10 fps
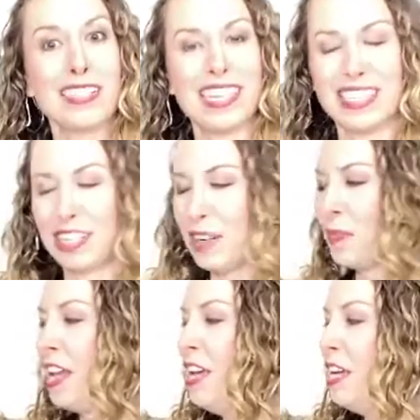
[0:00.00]
center.
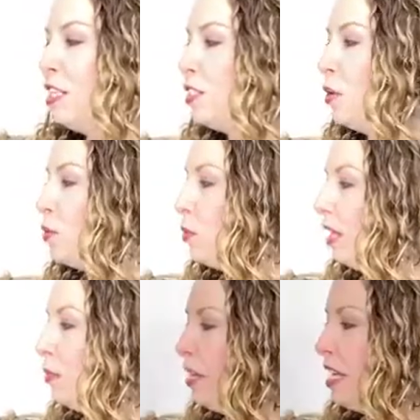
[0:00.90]
So it's
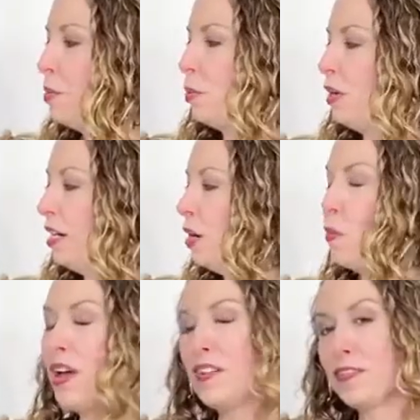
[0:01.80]
really, really important.
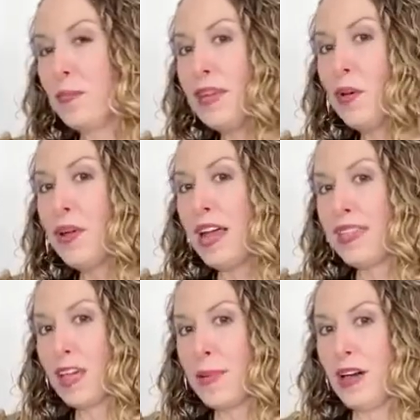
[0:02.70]
For me, what I
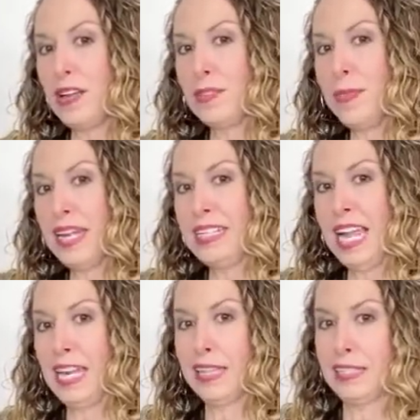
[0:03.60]
think about is
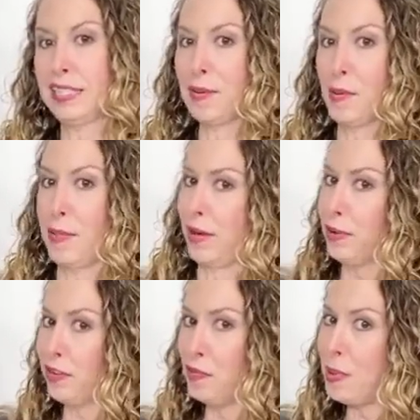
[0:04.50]
maintaining the same
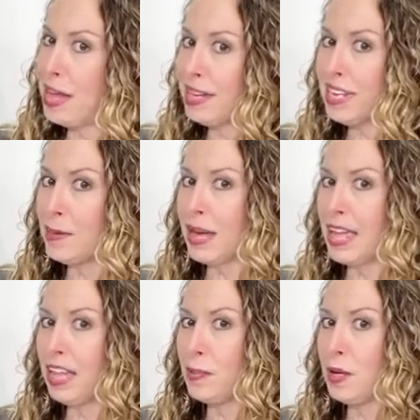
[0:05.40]
amount of bend in my
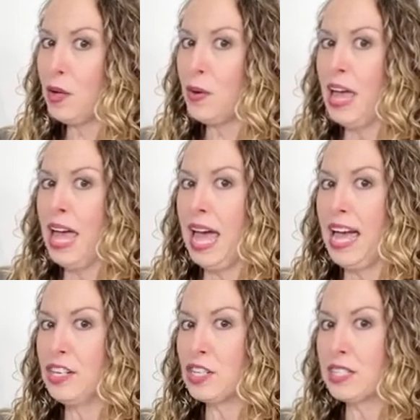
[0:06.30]
elbow
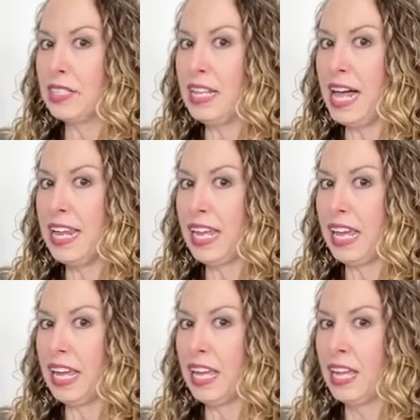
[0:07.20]
and just
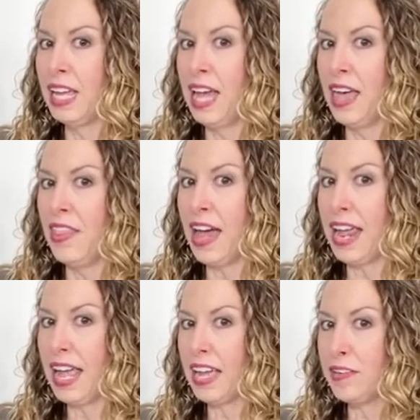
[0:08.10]
letting that
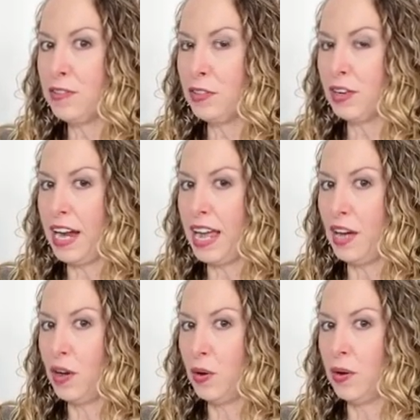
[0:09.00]
hand
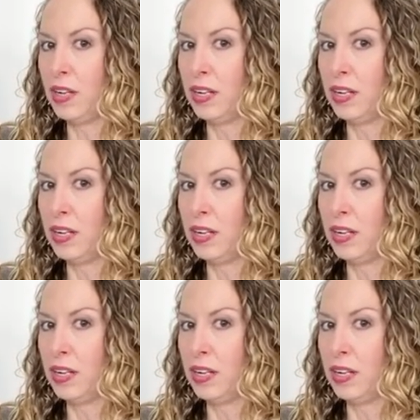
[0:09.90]
floreo